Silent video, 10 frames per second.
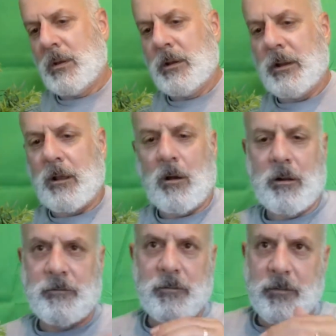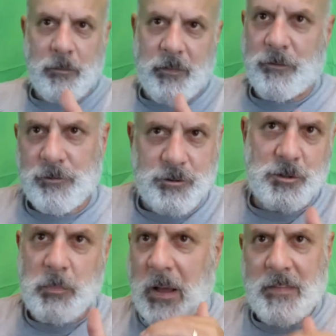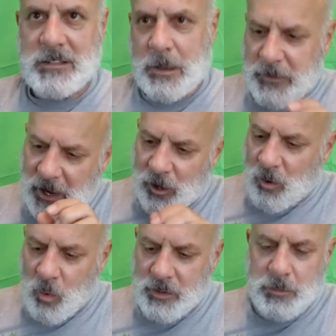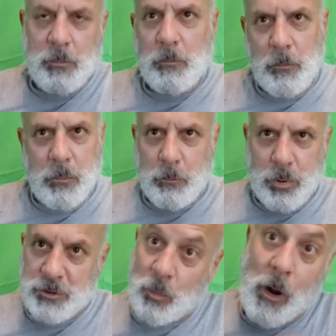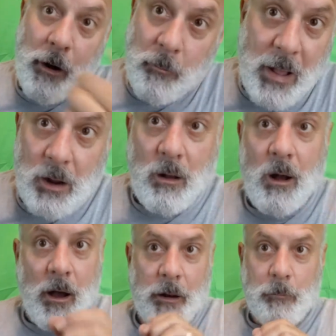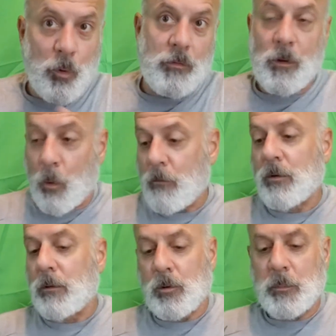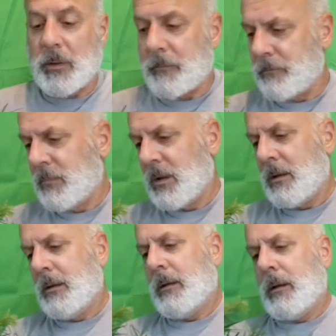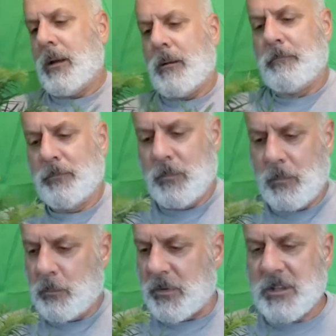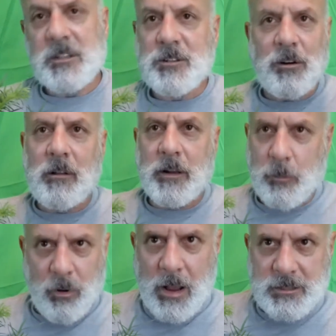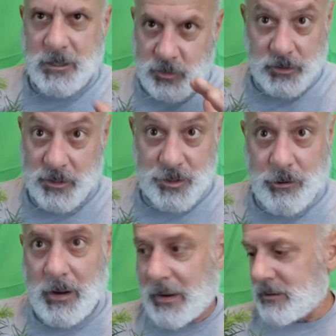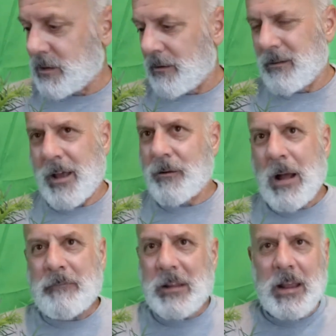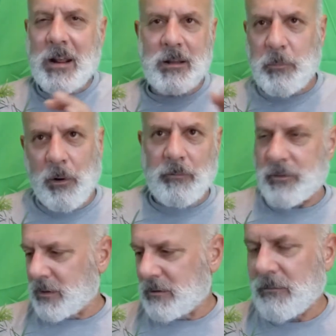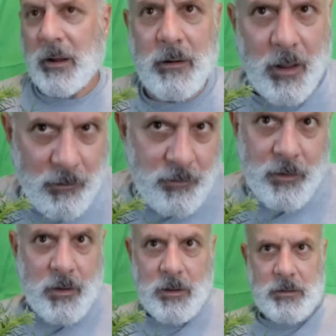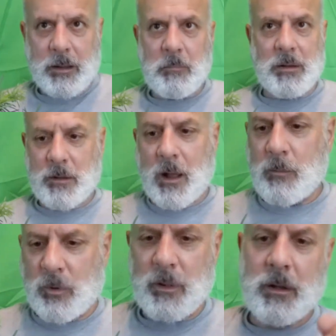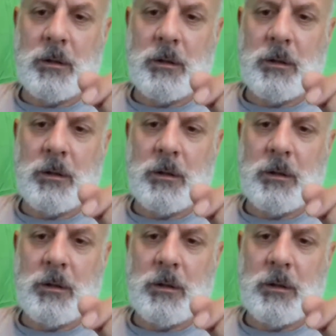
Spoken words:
You know, and if there's a spot that's empty, I could always put some wire back on and move it over a little bit. But this is early in the process with this tree, so I don't have to get it perfect right now. Take my time with it.